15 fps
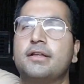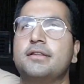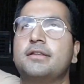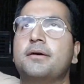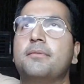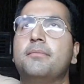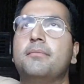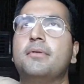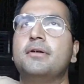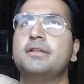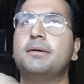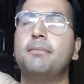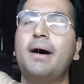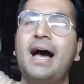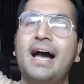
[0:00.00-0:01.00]
the
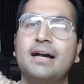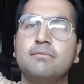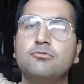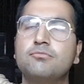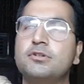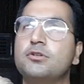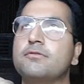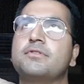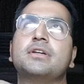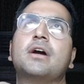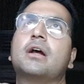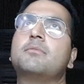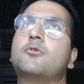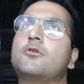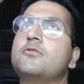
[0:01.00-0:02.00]
back movement of the
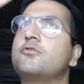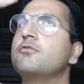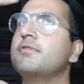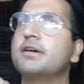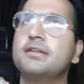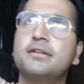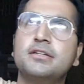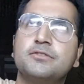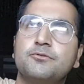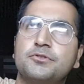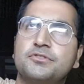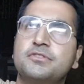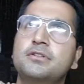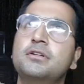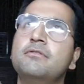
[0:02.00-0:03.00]
arm also, whether it's for
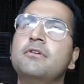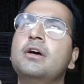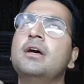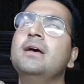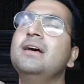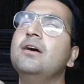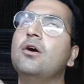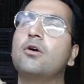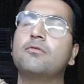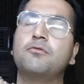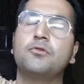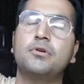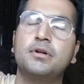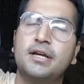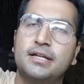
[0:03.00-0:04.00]
serve or
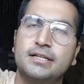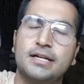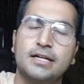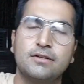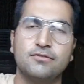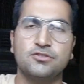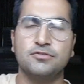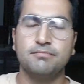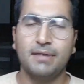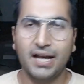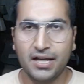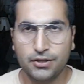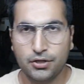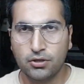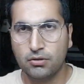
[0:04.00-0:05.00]
for any kind of
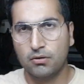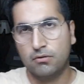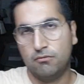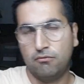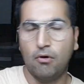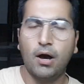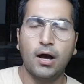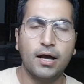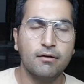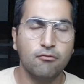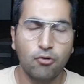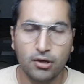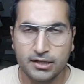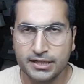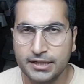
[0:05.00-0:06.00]
smash or high
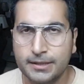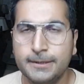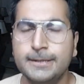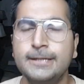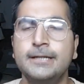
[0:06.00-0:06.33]
volley.